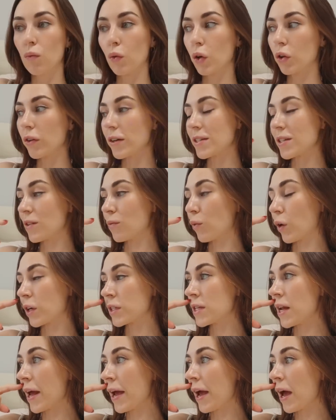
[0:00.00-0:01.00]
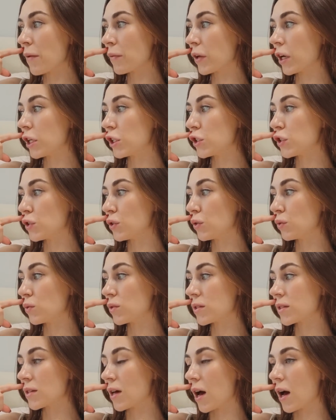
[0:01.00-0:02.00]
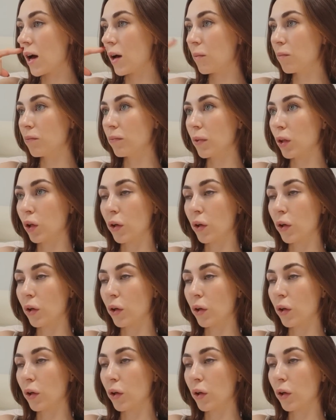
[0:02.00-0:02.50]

For the rest of work today, I'm gonna do some